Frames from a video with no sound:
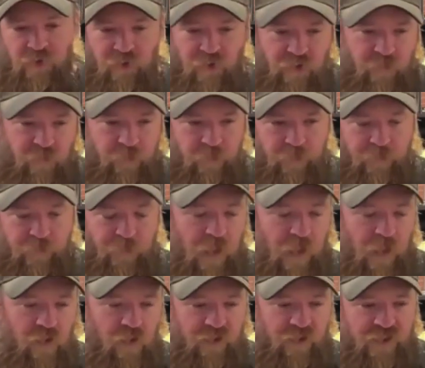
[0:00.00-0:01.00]
can
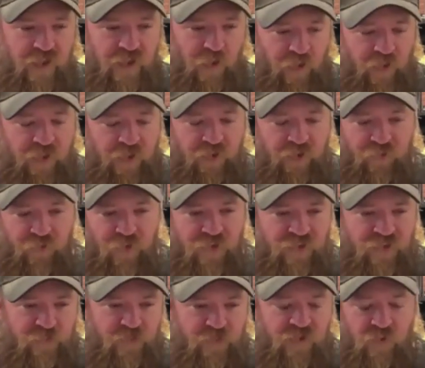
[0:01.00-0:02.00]
barely tell the
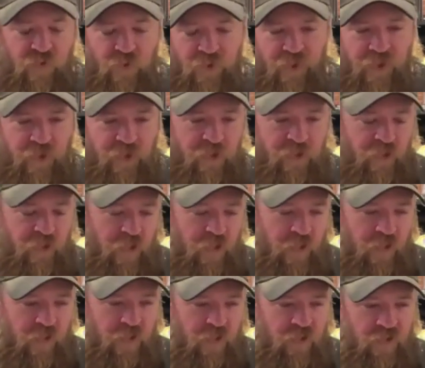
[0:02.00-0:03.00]
difference between
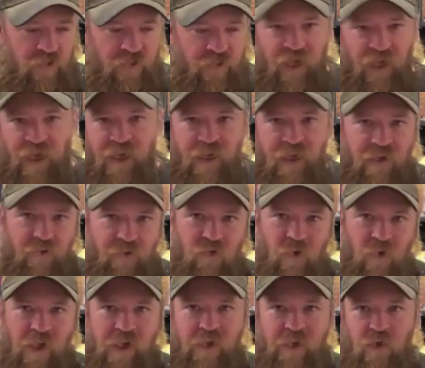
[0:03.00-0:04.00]
diet and
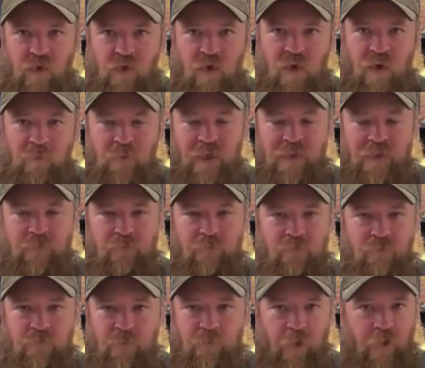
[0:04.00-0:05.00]
regular, and I'm like,
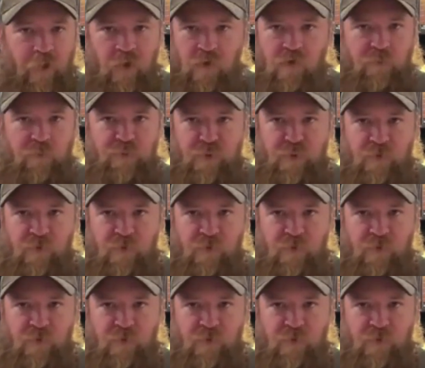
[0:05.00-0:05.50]
no,